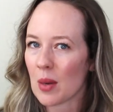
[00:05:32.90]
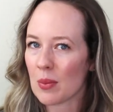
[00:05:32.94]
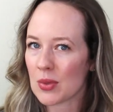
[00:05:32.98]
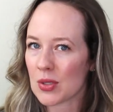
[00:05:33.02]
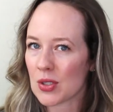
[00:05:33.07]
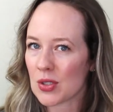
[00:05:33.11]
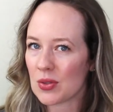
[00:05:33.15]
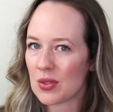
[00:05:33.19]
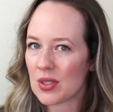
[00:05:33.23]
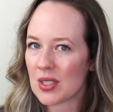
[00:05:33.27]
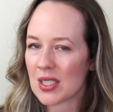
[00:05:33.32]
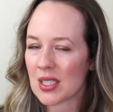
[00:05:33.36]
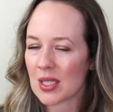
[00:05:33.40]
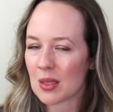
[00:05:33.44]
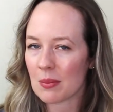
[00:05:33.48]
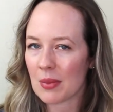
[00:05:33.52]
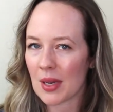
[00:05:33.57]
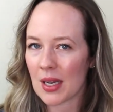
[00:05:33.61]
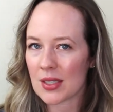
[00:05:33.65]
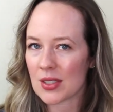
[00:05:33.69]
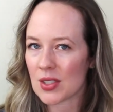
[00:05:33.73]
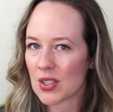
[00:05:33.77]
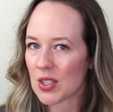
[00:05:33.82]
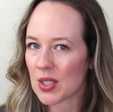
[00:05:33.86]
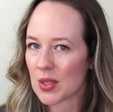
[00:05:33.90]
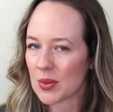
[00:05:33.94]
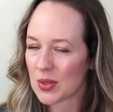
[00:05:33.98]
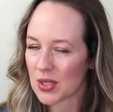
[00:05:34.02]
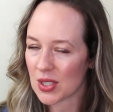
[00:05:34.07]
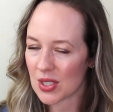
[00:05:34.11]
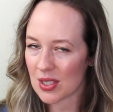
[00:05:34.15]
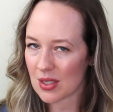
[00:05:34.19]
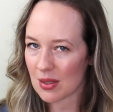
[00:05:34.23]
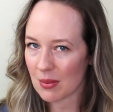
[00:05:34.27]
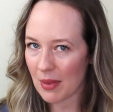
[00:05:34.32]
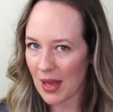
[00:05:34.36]
opportunistic bacteria, which
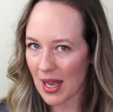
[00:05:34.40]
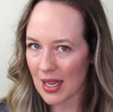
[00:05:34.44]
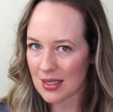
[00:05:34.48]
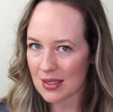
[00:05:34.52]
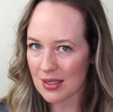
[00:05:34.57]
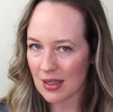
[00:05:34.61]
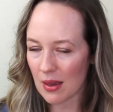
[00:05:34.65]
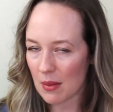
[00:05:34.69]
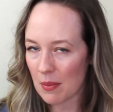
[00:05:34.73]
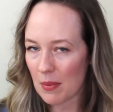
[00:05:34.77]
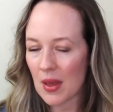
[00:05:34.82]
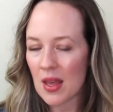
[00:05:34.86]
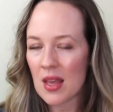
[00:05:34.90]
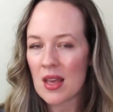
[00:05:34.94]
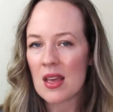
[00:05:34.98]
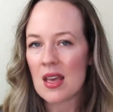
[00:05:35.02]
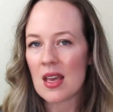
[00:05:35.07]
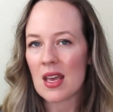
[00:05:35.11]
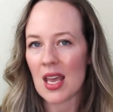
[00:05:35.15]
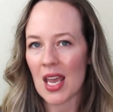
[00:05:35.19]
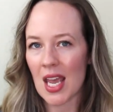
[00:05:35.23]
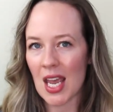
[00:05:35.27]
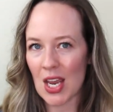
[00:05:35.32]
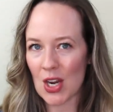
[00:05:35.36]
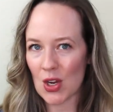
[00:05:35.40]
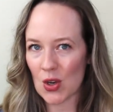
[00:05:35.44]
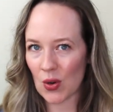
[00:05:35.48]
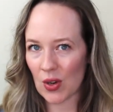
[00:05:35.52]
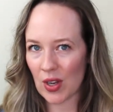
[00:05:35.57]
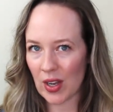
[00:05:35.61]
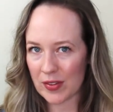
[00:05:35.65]
is the bad type, in your